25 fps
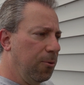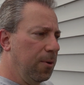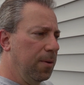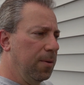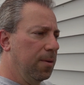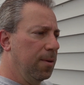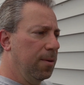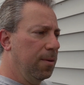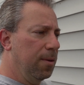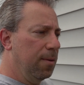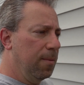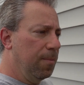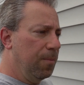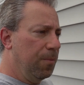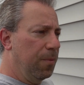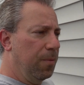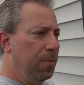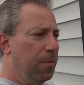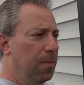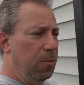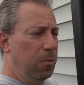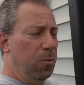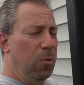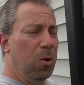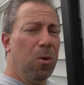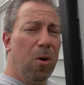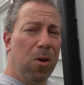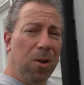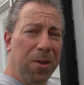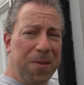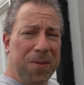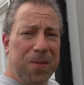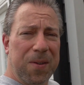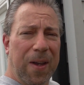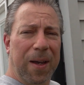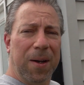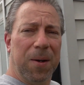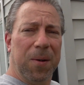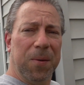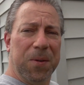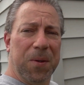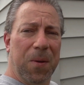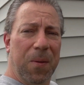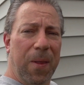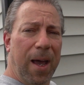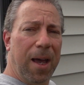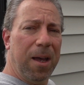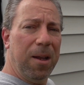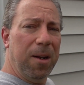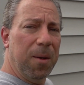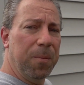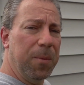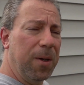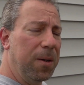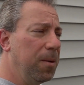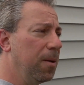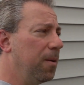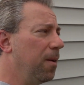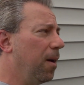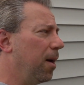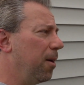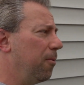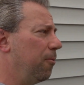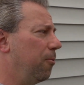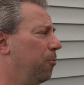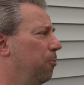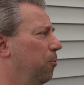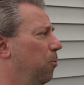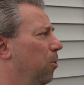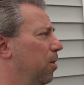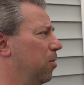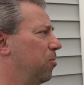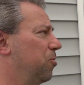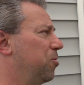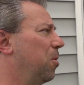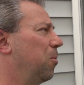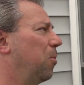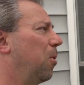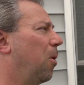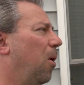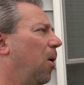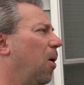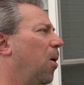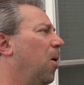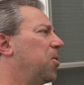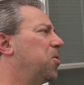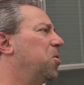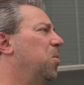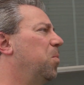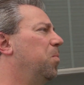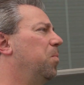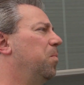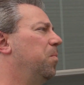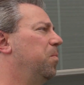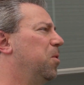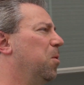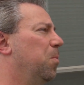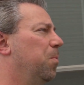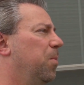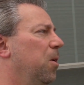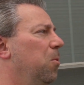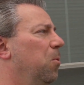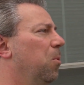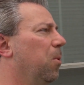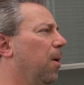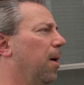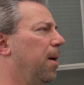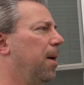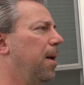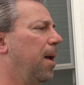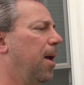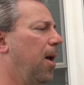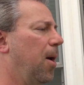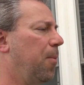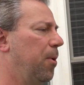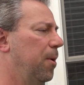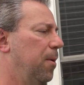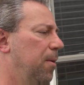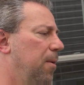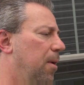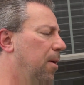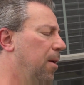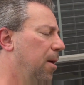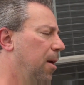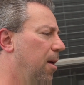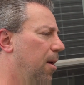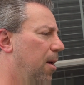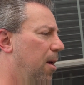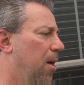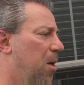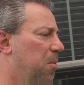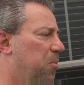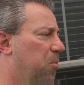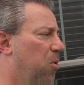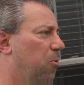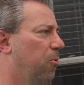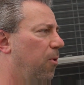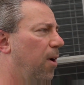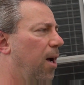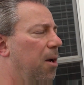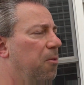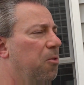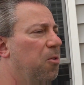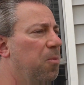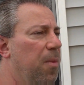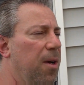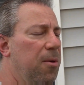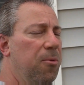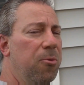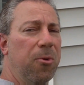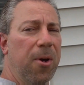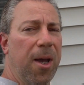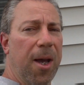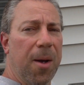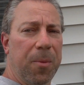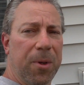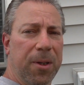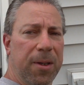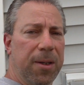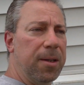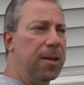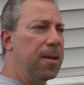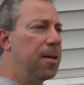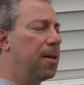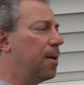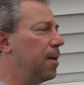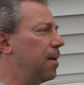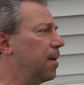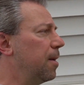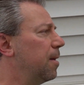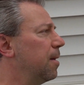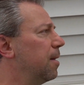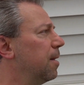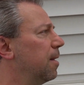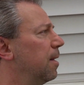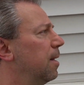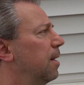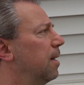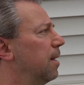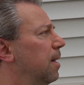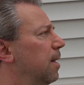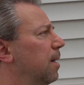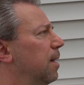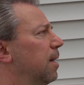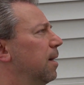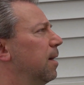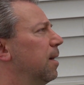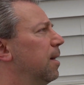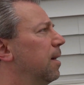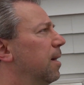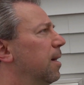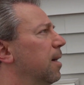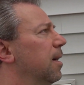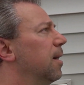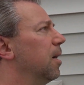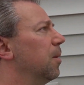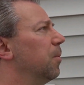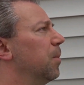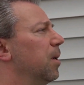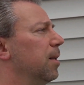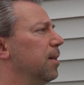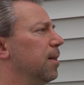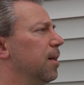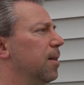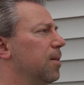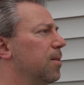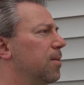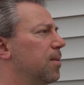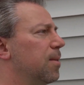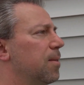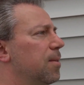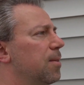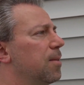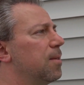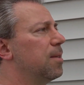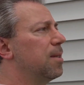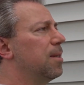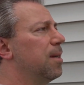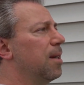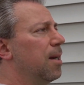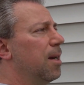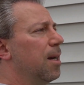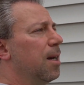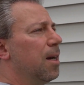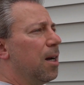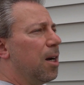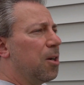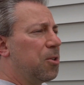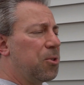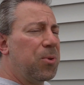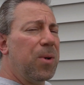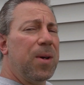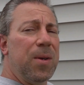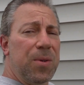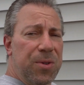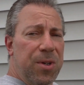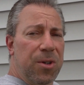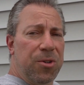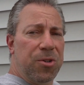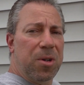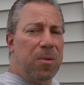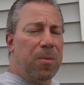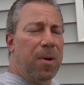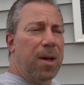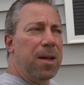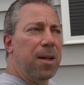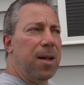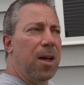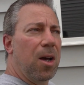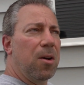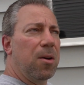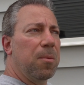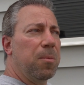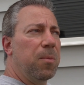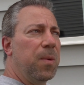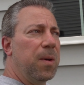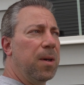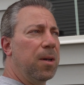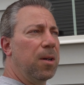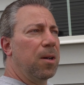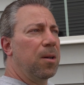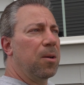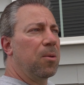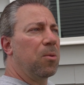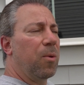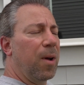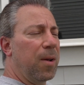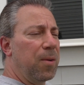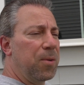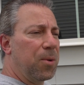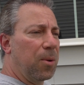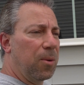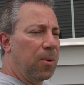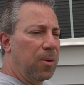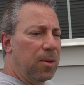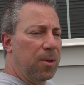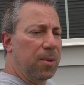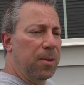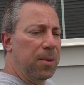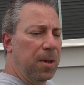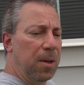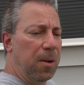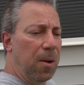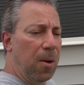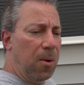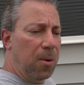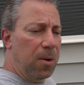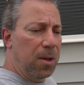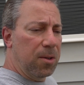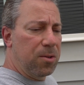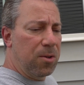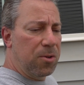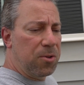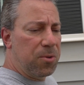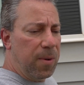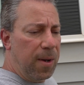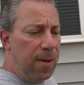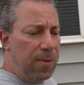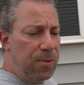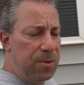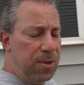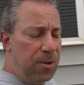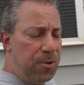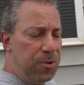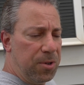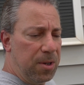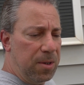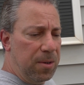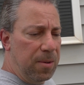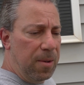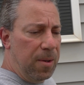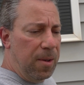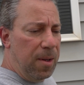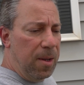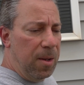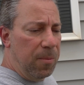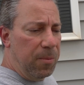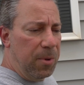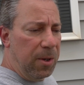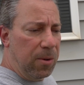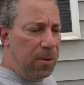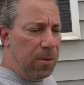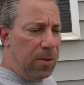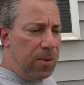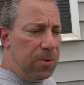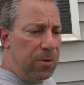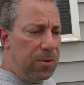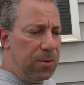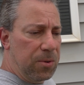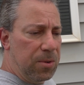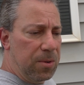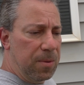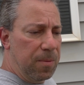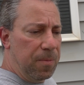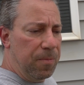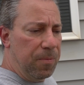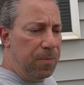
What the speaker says: and we're all entitled to that. I mean, I've worked so hard to be where I am and provide for my family. And I mean, this is a transition right now, being in a rental. It's a transition because